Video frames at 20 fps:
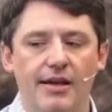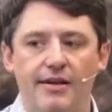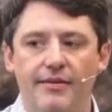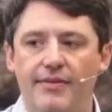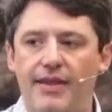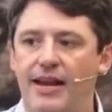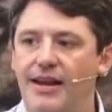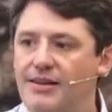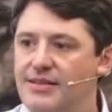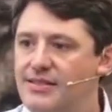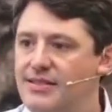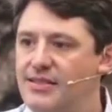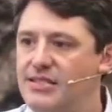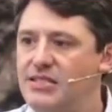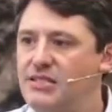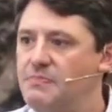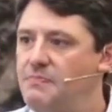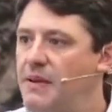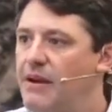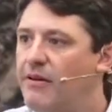That is the
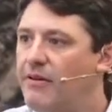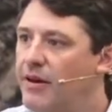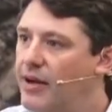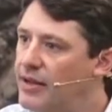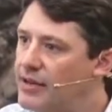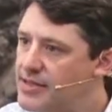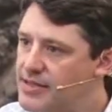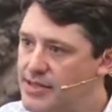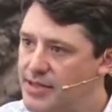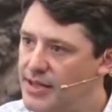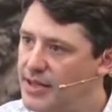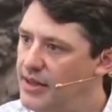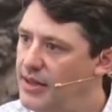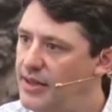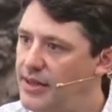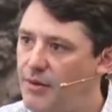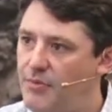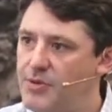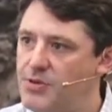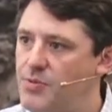spirit
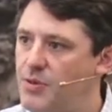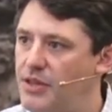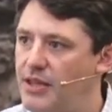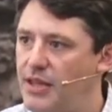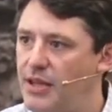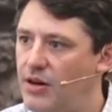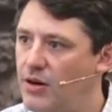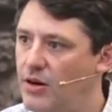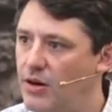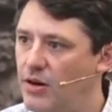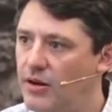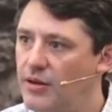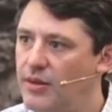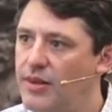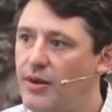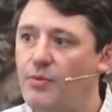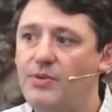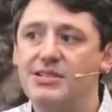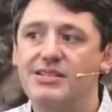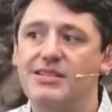that was within her,
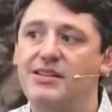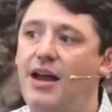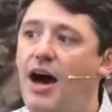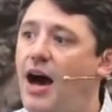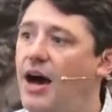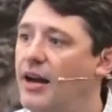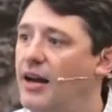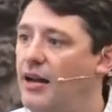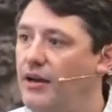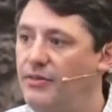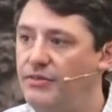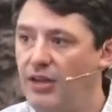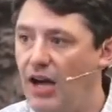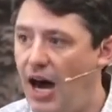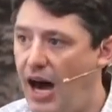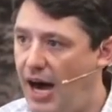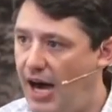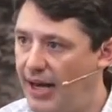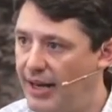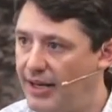that was not of
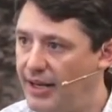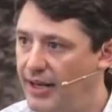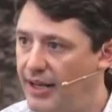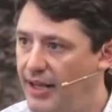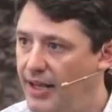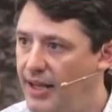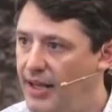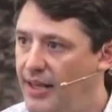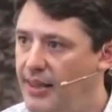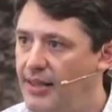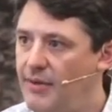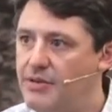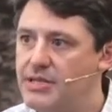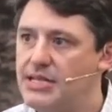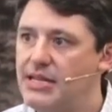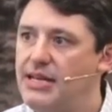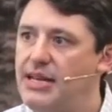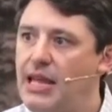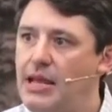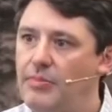God, that was
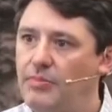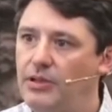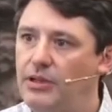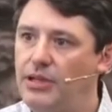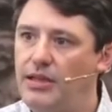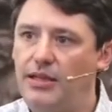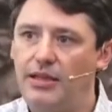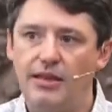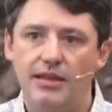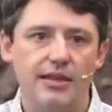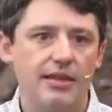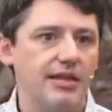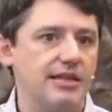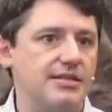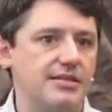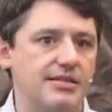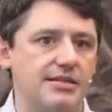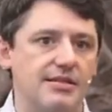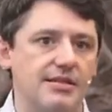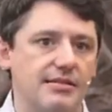enabling
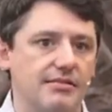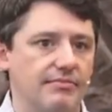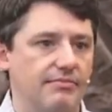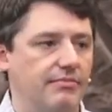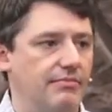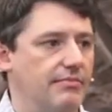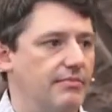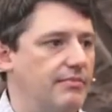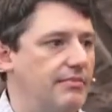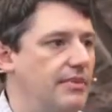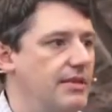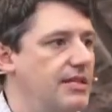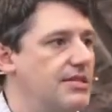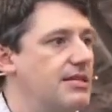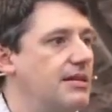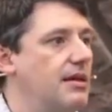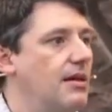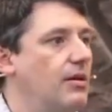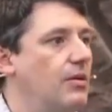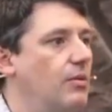this
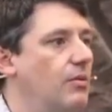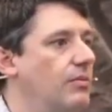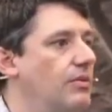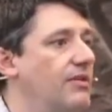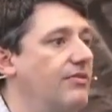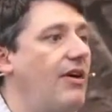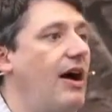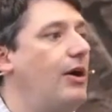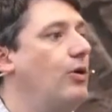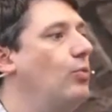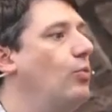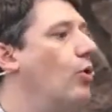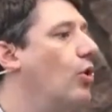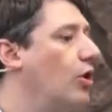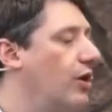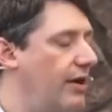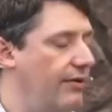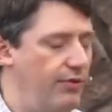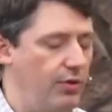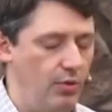divine
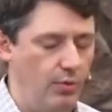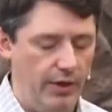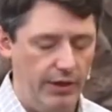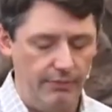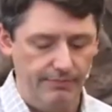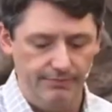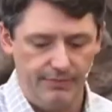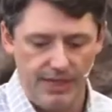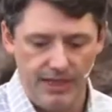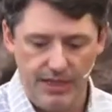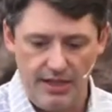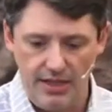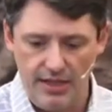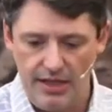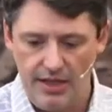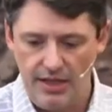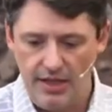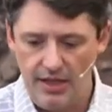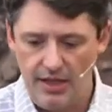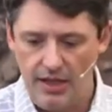work, if you will.
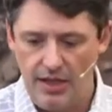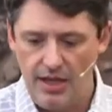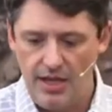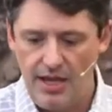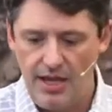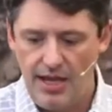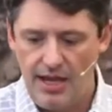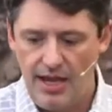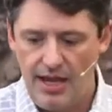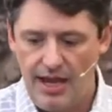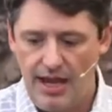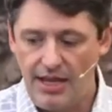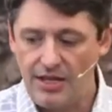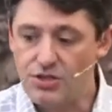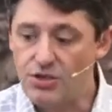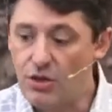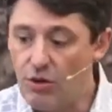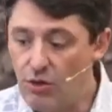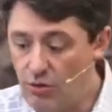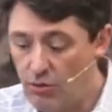And
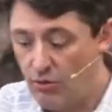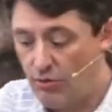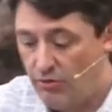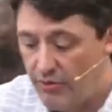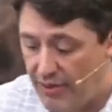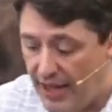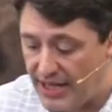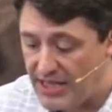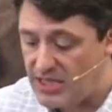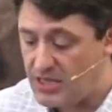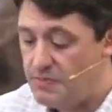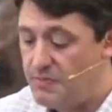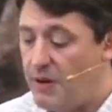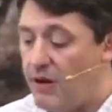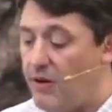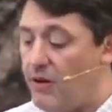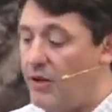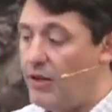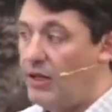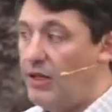so that
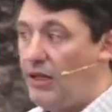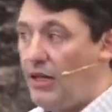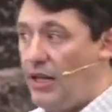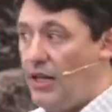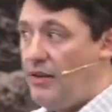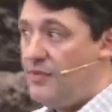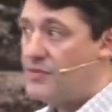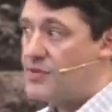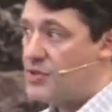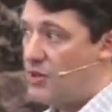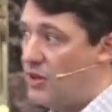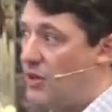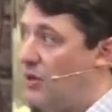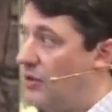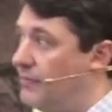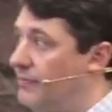spirit leaves her.